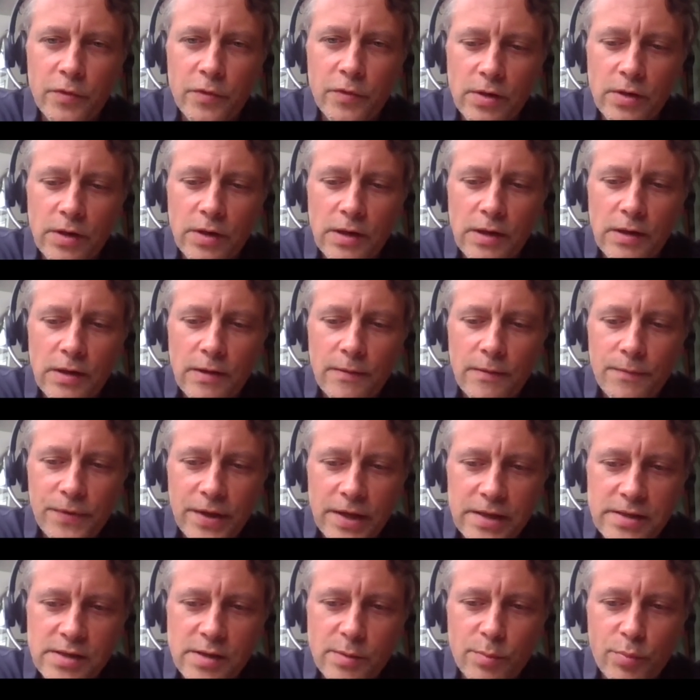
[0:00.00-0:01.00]
So
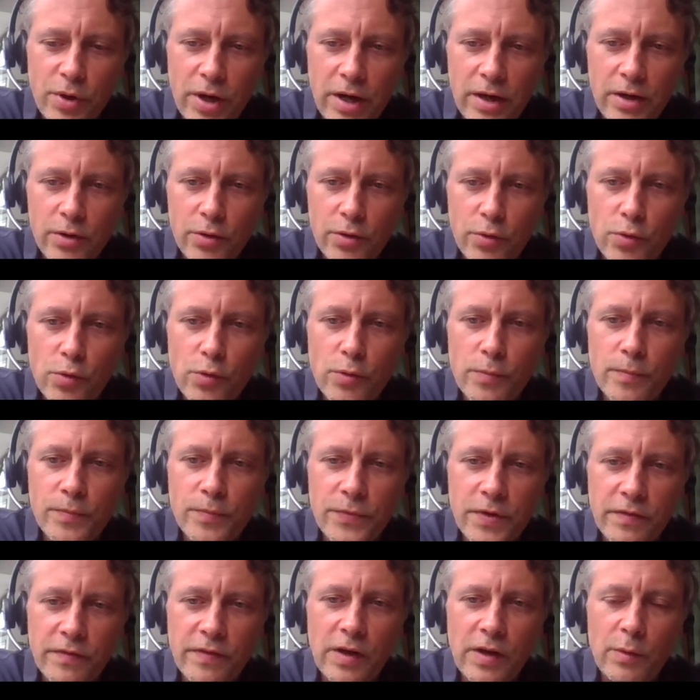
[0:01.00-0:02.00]
that's a brand new
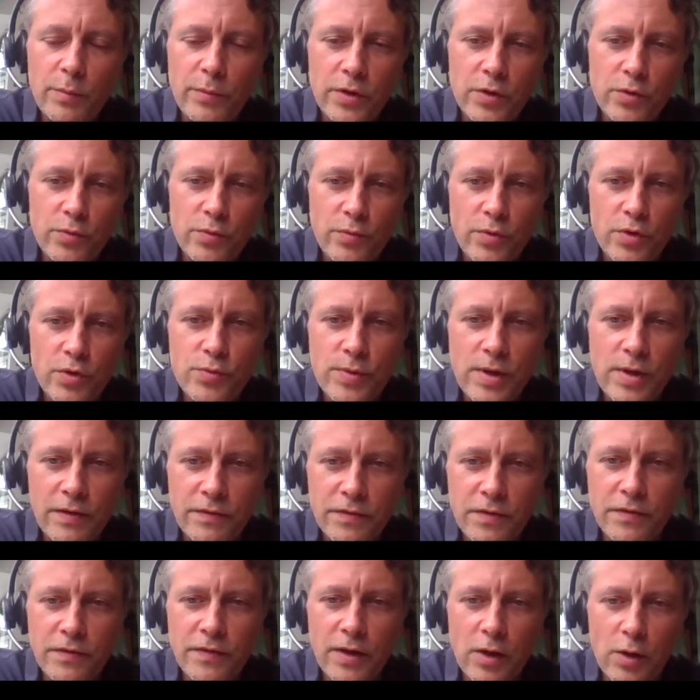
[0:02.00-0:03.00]
development which we
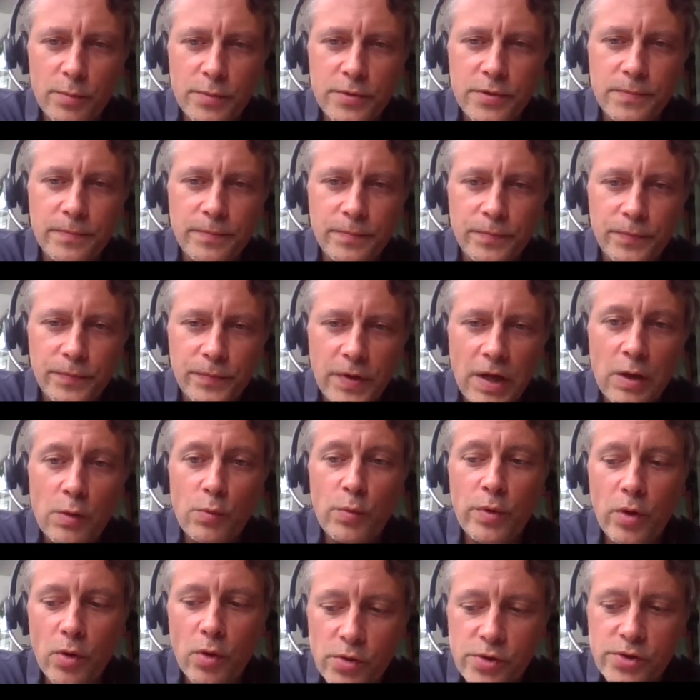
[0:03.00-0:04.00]
have developed. And
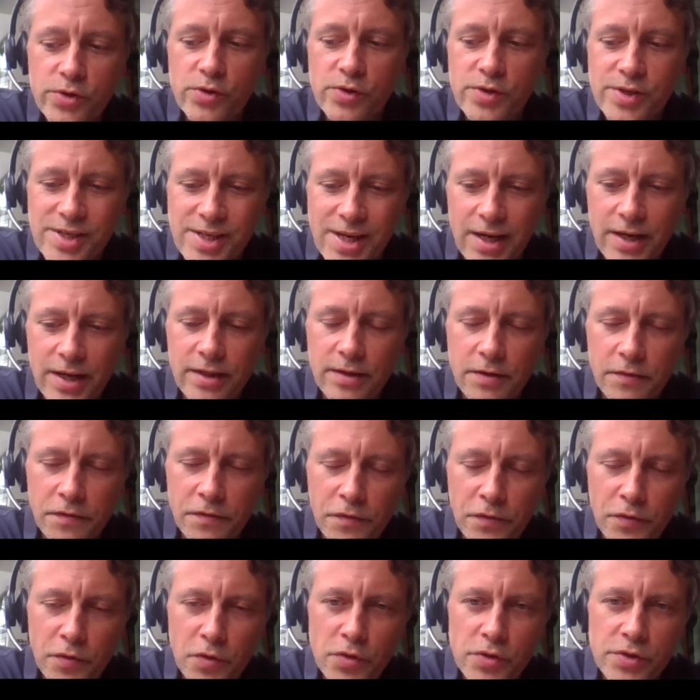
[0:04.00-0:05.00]
we also signed the
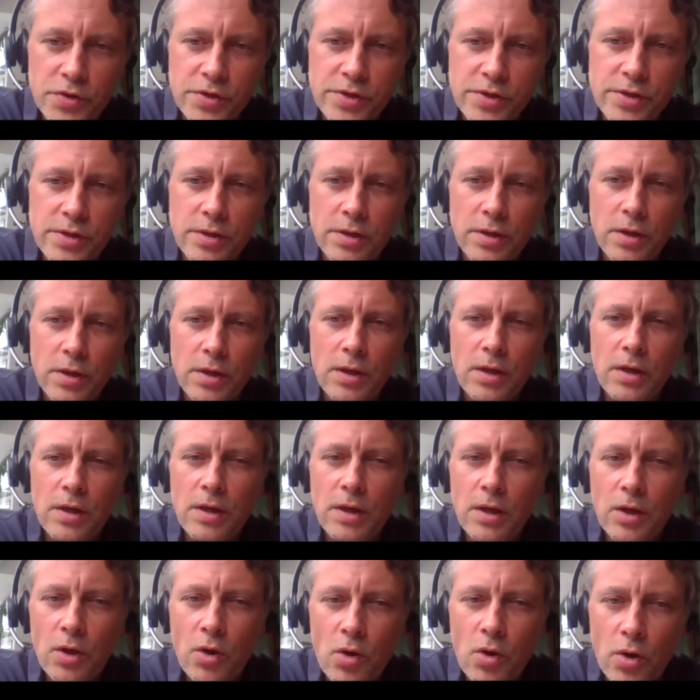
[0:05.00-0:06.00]
first
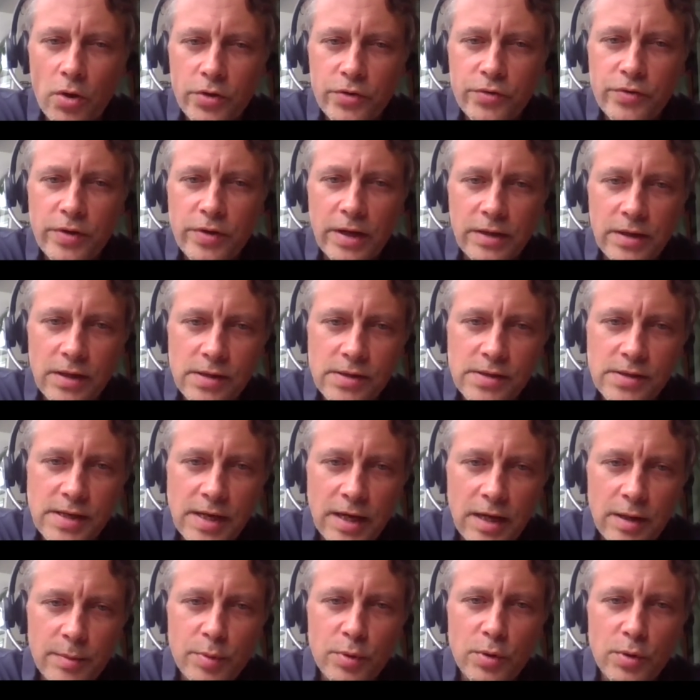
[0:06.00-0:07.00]
contract in
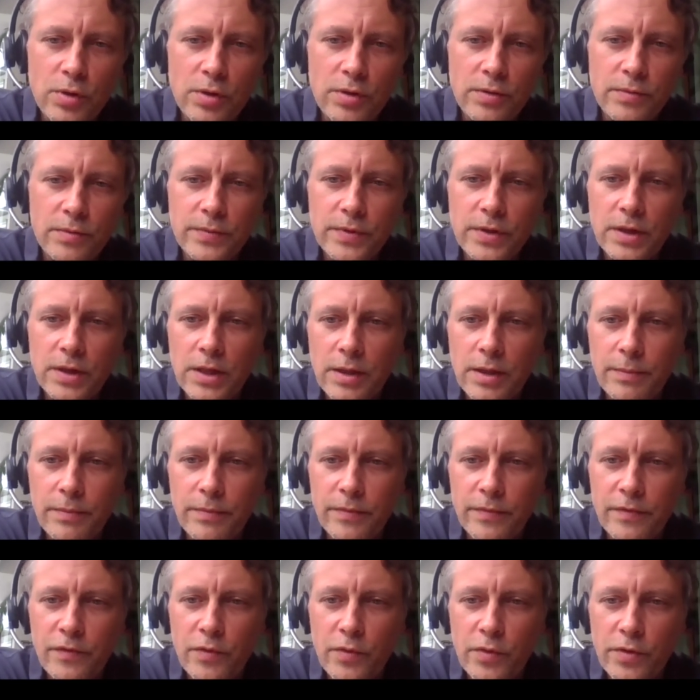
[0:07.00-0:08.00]
Singapore
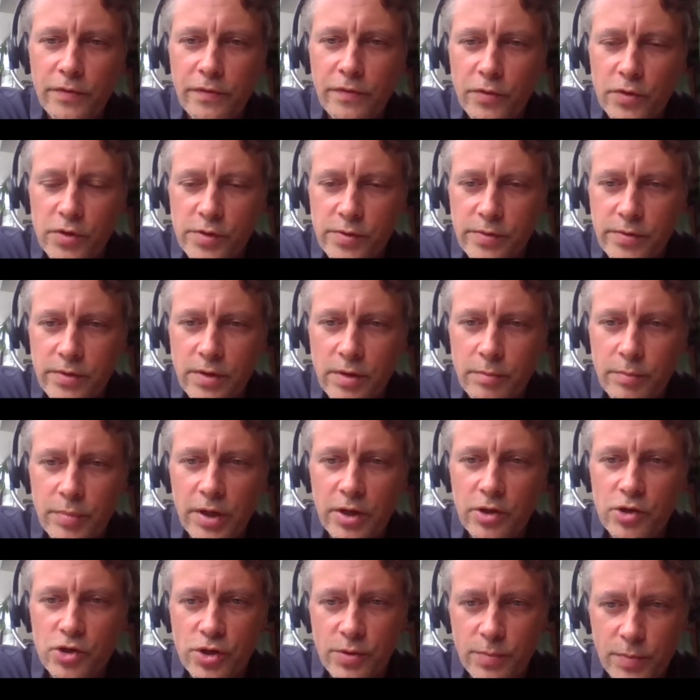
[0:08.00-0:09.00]
for the first
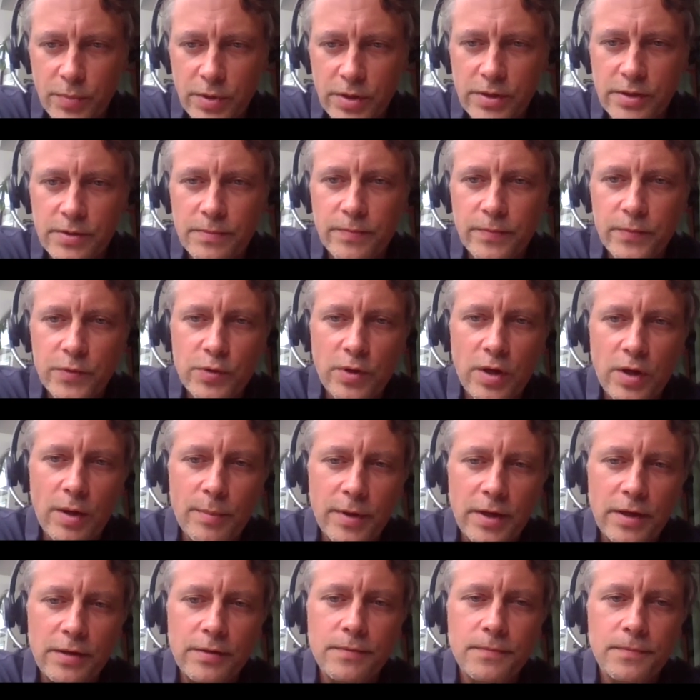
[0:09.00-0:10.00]
bigger shipment to come
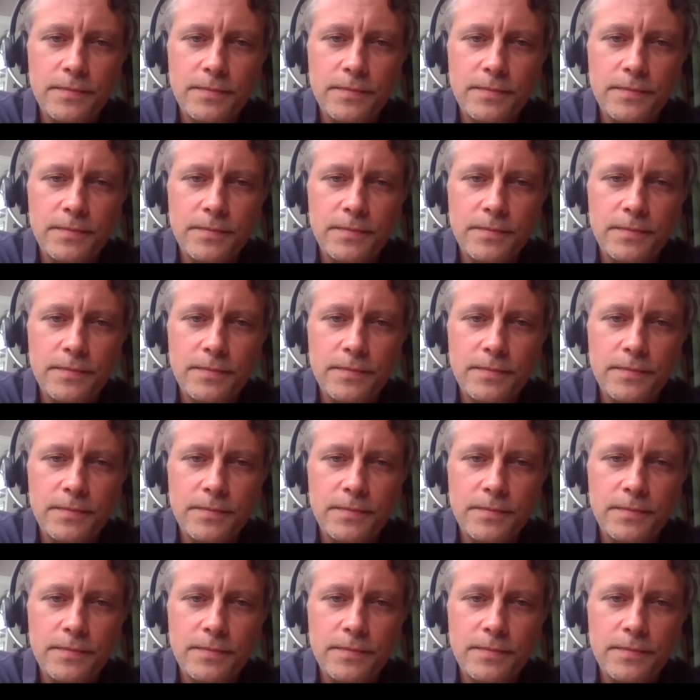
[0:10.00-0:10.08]
in.